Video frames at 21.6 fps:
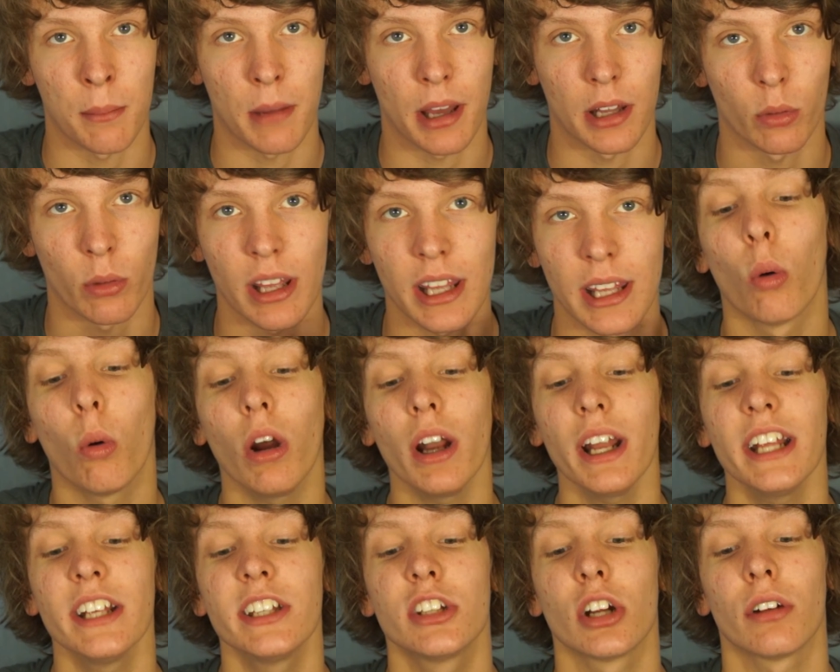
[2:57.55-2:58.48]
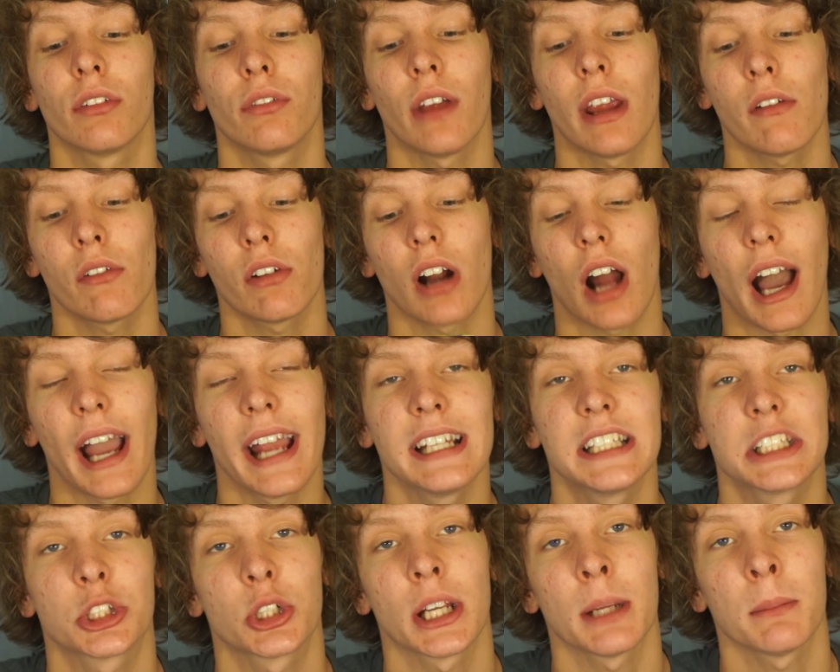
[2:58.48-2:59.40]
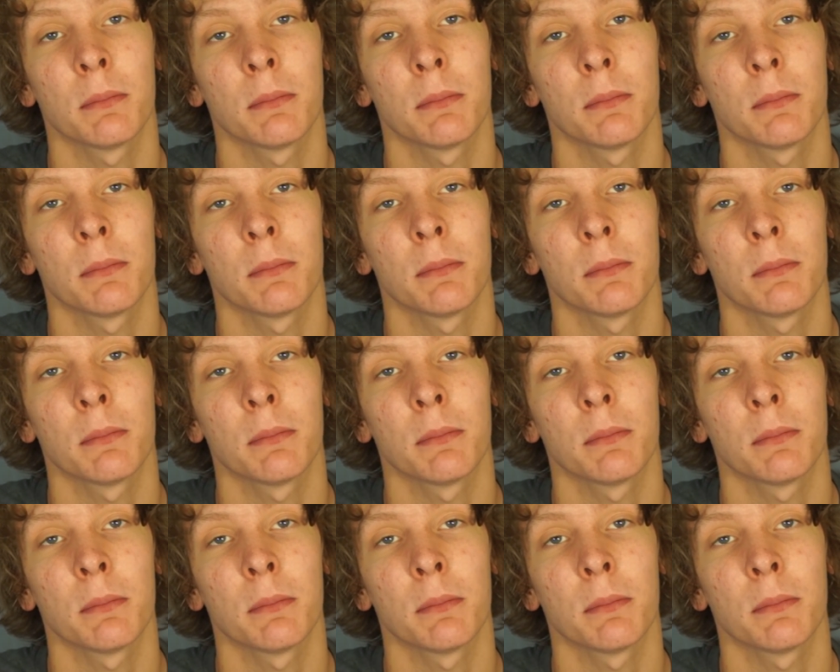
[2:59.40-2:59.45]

by the way. What is your favorite ice cream